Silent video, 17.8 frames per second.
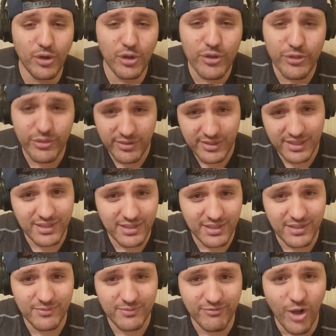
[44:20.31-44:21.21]
on
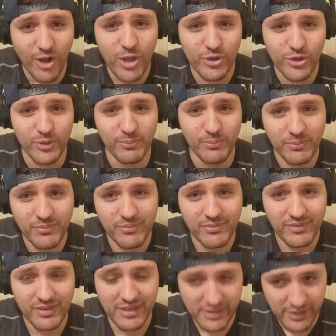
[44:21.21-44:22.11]
the volume
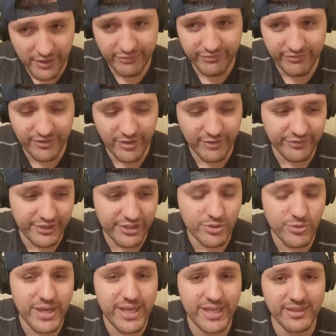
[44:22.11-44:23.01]
of, of the
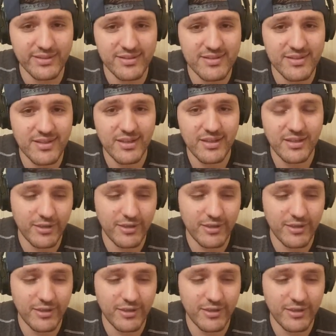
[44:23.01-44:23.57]
trades,